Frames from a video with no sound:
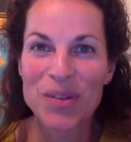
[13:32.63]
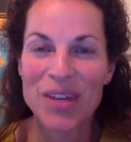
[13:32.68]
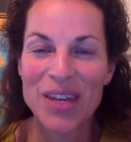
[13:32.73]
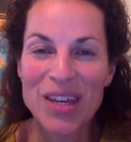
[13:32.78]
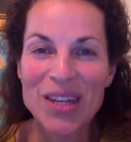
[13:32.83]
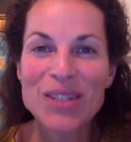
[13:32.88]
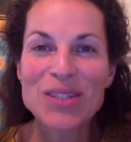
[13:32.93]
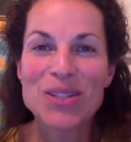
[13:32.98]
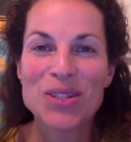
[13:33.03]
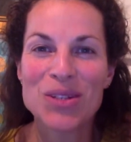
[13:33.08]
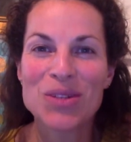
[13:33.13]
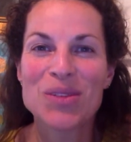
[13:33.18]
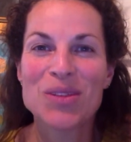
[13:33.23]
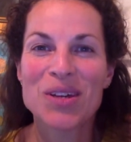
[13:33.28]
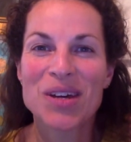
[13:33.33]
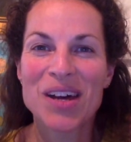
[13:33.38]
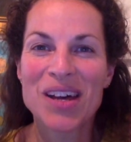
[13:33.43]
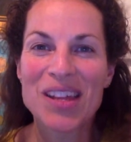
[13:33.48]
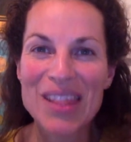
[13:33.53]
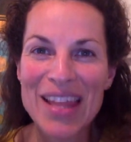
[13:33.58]
into the
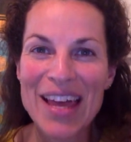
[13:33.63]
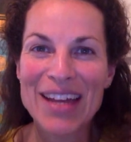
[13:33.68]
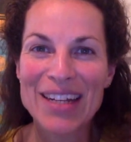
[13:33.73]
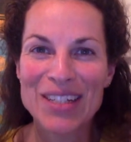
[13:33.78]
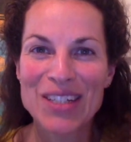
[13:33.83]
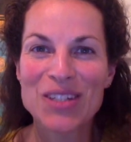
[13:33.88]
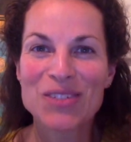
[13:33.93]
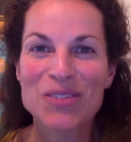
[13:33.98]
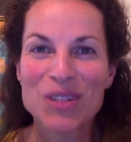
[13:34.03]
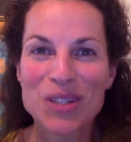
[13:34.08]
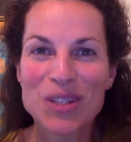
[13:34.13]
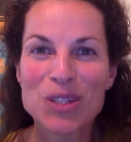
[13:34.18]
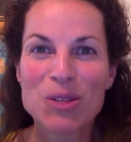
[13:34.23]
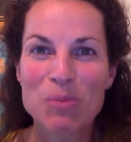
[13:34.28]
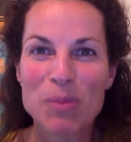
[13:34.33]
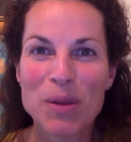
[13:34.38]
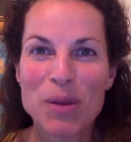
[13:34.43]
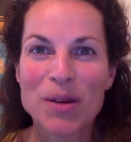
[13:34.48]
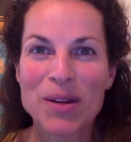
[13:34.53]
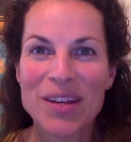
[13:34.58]
collective
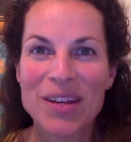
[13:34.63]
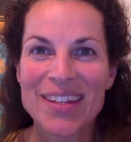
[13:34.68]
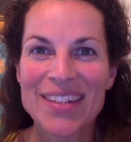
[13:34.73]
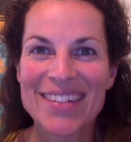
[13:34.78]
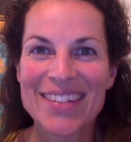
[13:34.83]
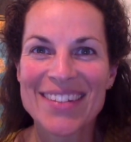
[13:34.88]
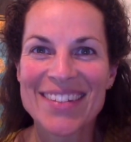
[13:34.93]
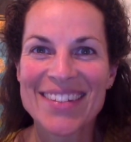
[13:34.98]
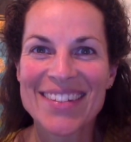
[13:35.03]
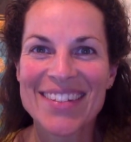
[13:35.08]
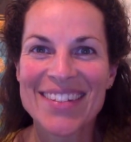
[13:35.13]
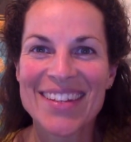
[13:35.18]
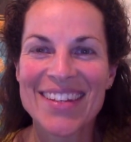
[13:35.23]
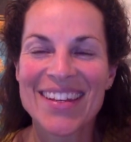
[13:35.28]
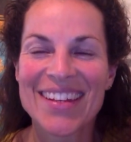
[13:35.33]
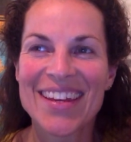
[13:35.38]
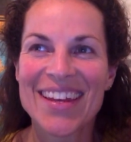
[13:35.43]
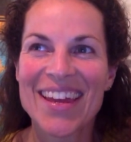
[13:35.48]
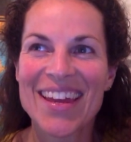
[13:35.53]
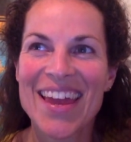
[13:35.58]
experience.
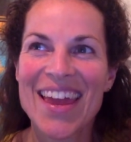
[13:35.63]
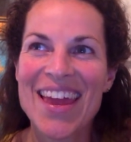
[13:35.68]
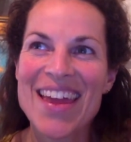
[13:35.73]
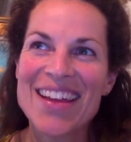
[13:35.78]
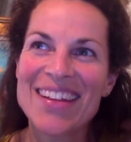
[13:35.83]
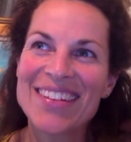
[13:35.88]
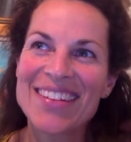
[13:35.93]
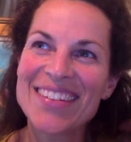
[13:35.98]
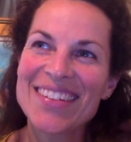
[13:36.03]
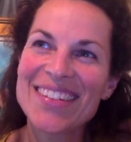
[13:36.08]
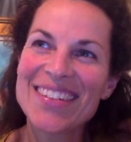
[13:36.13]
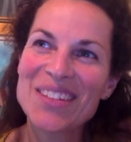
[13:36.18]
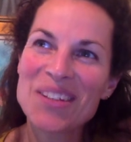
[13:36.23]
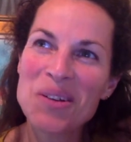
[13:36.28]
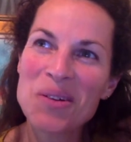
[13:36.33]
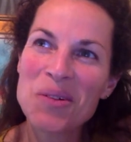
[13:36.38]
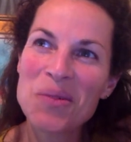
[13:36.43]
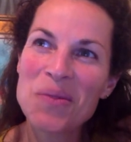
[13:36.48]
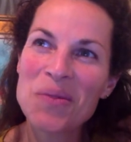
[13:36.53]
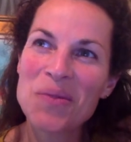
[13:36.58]
And
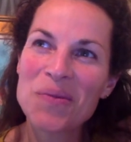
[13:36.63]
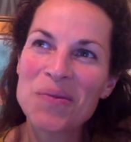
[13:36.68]
so